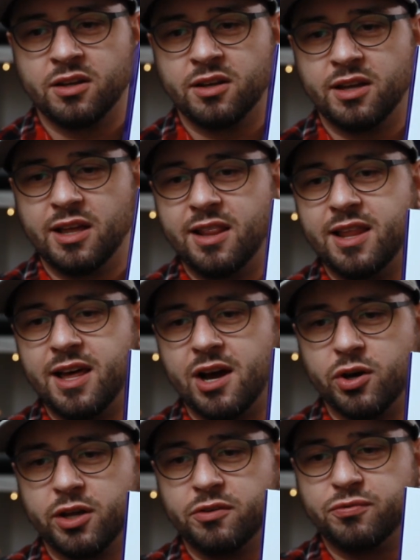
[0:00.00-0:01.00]

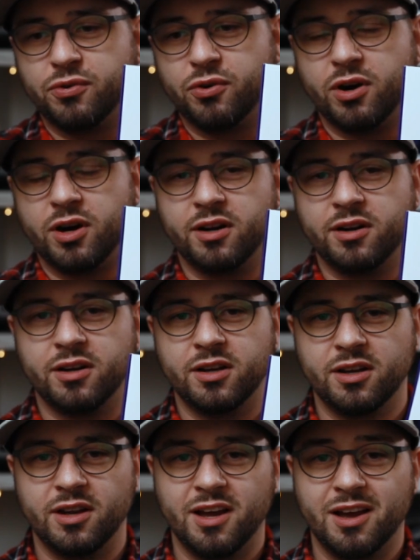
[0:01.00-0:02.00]
allowing for
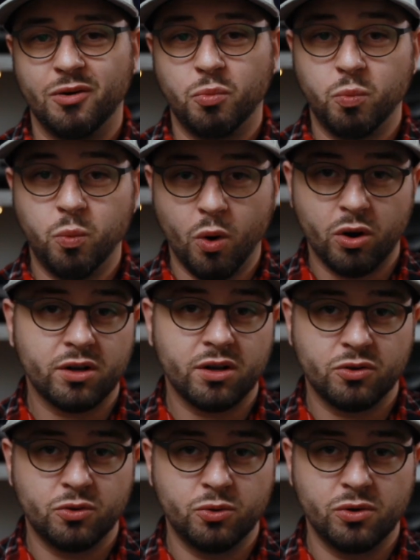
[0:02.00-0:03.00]
a water
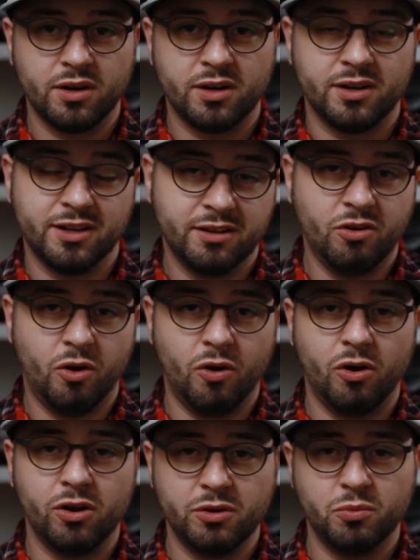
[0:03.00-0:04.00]
cooler, uh,
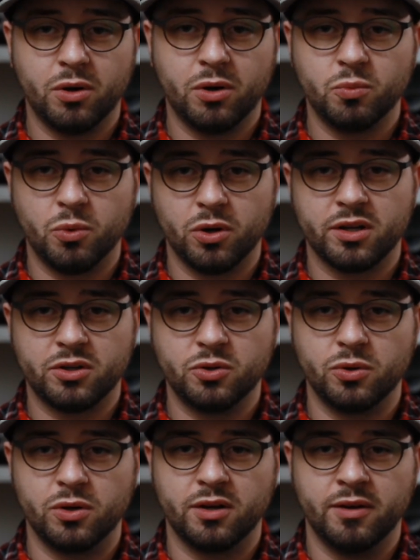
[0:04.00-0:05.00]
all-in-one water
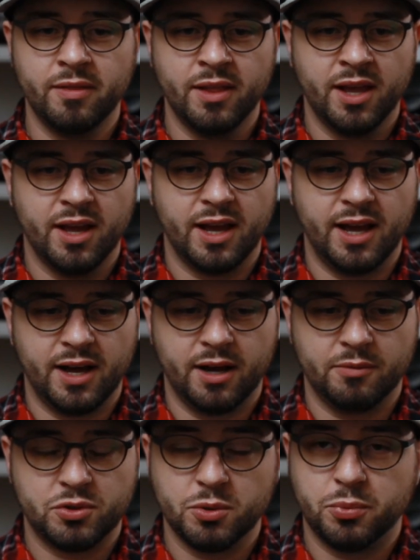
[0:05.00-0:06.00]
cooler uh,
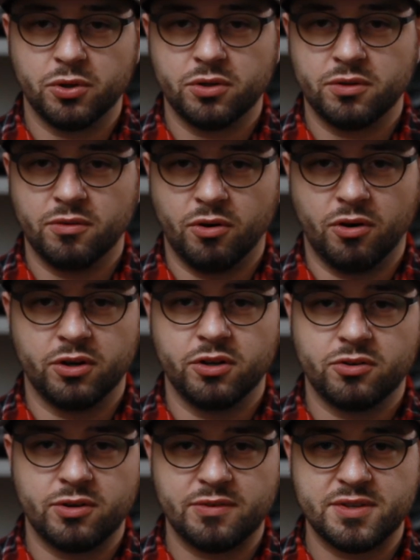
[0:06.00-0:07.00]
to put on your
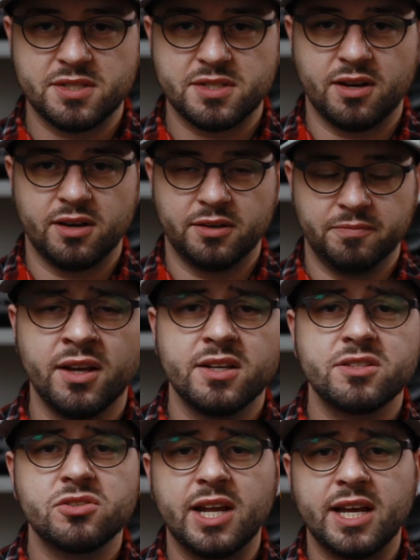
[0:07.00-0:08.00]
graphics card.
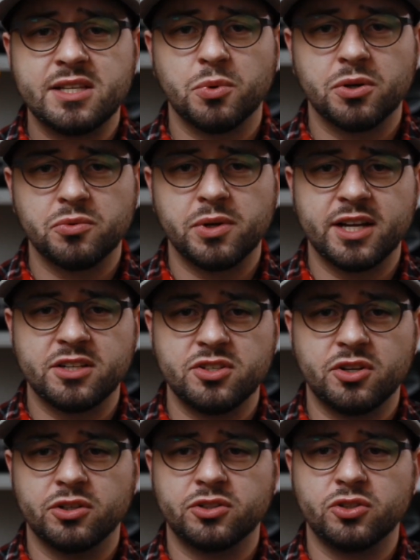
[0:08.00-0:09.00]
So that's what we're actually
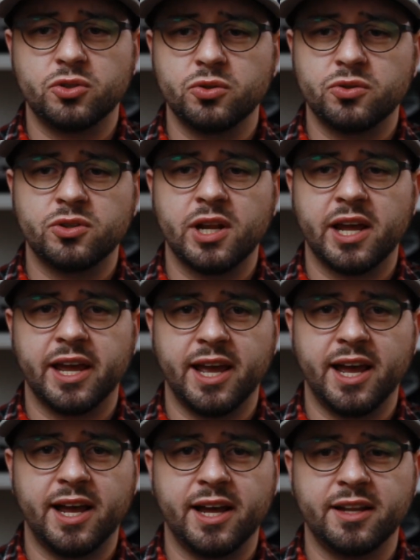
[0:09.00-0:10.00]
going to do today.
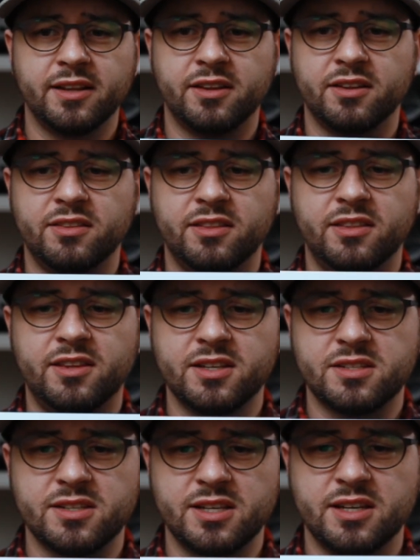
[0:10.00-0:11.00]
And
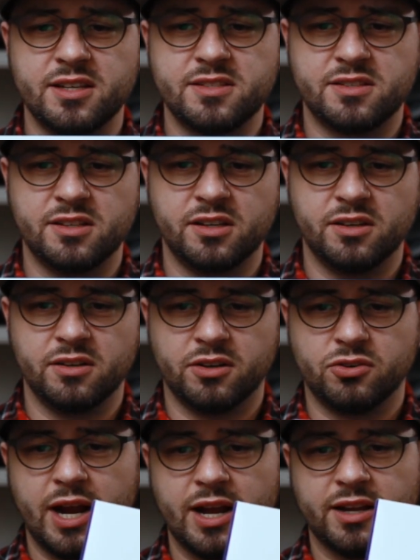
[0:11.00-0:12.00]
this is the
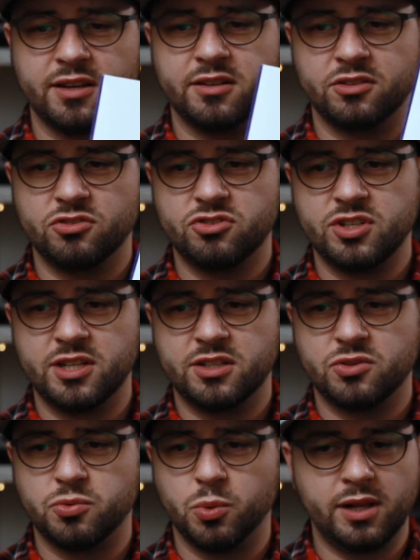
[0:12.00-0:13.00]
Kraken
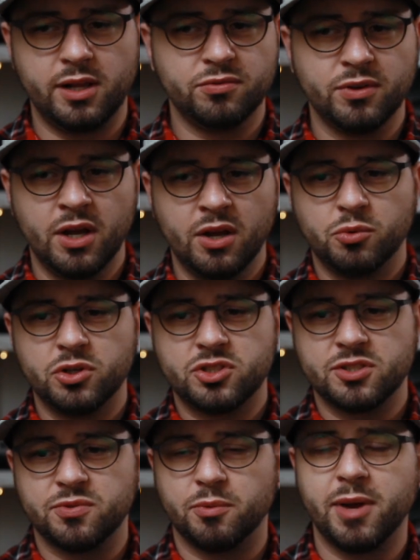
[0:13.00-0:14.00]
G12, which
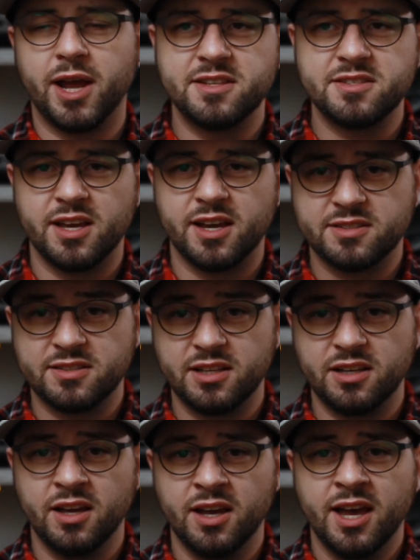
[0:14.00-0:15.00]
is from
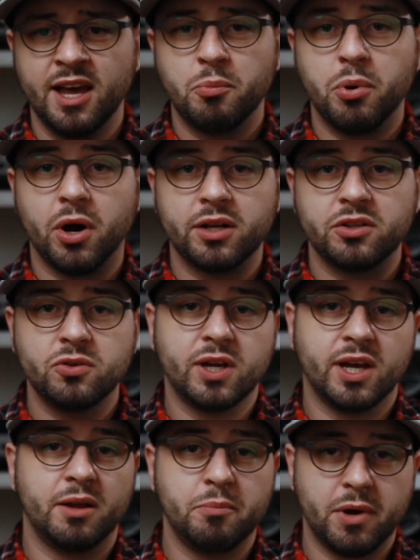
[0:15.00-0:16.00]
NZXT, but you
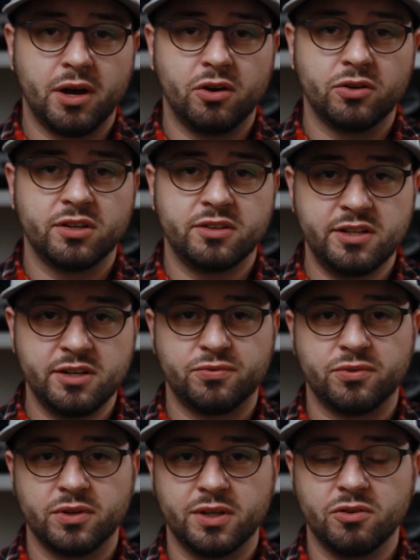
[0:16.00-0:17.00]
can mount
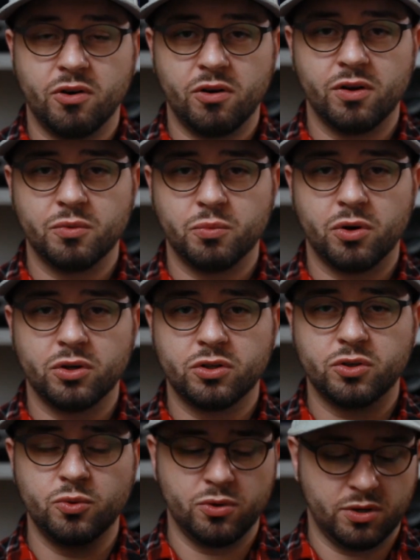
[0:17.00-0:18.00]
different all-in-one
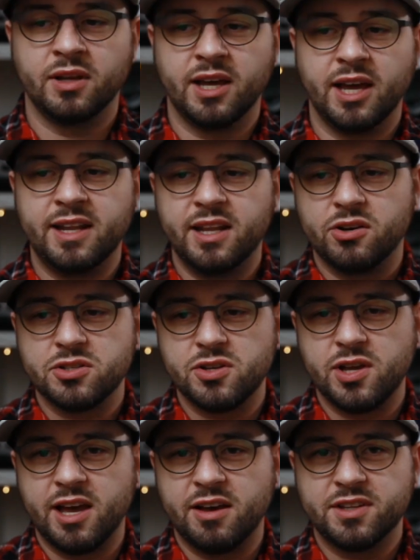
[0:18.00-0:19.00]
coolers. And they also
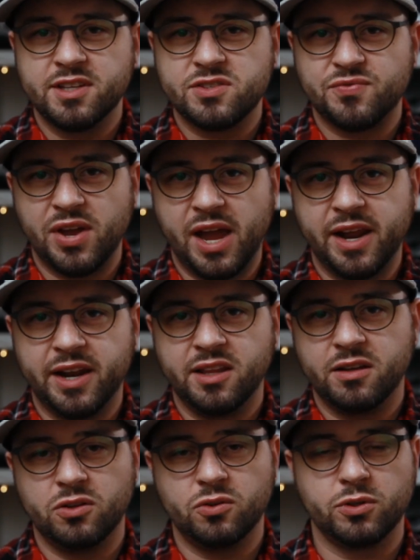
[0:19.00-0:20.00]
have this fan
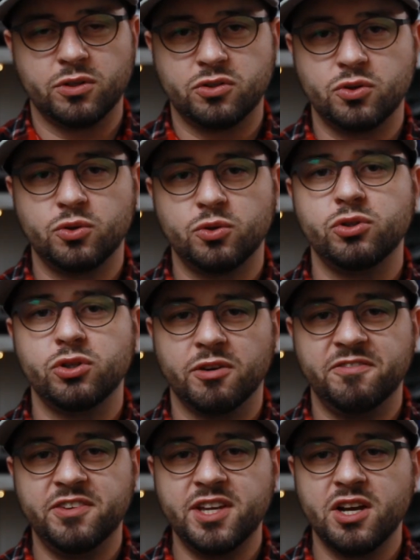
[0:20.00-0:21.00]
included to cool your
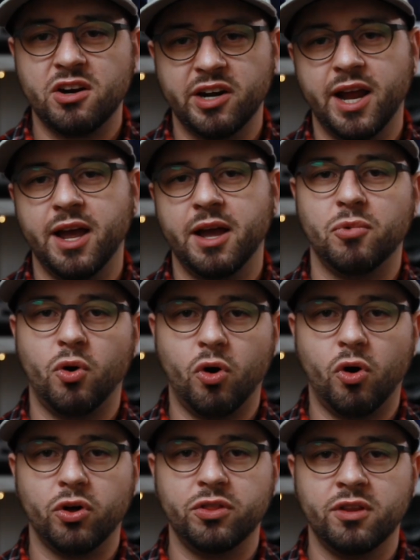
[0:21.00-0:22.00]
VRM
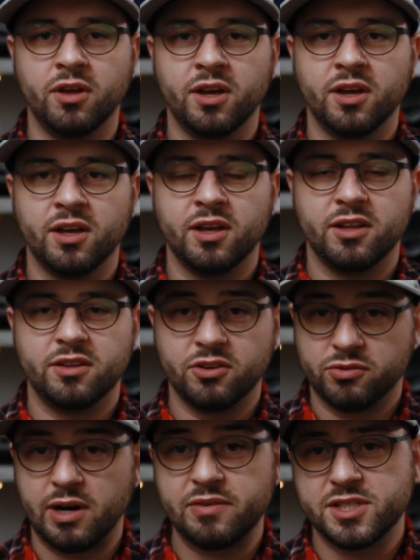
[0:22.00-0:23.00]
on the
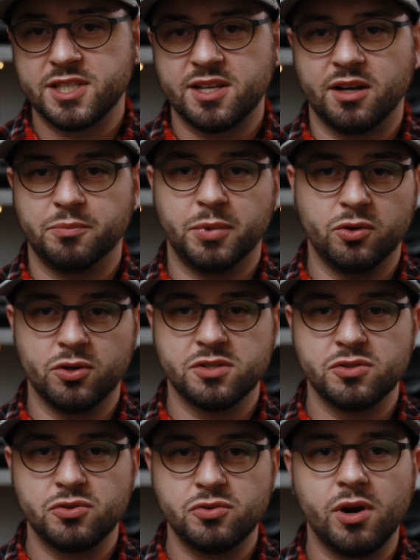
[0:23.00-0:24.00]
graphics card because
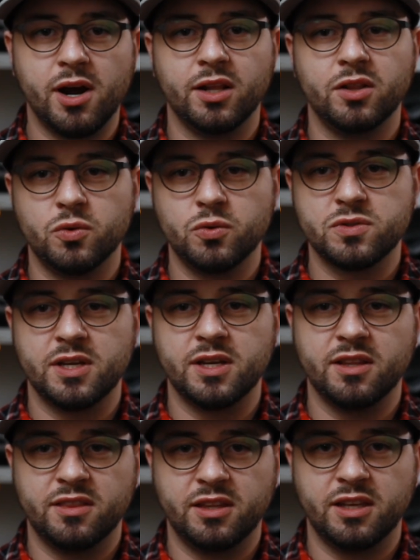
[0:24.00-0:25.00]
you are
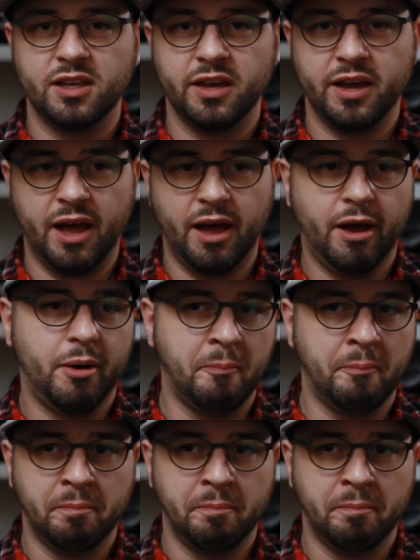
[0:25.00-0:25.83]
losing the um,